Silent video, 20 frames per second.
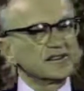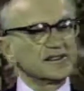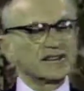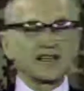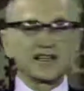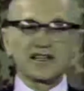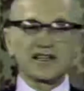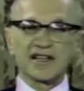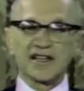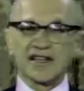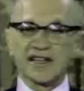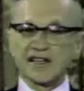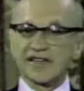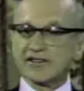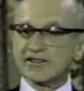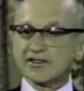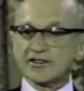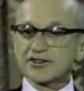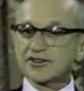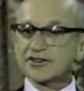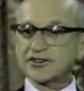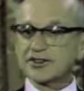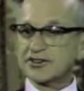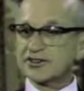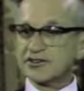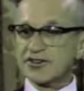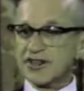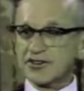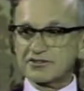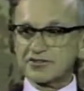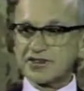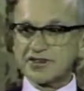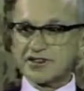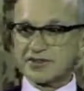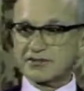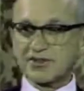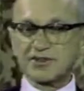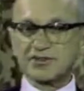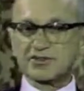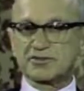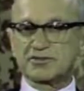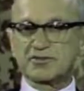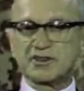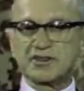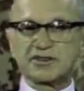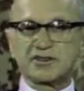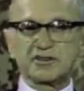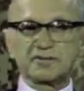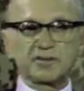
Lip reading: and I use only the most recent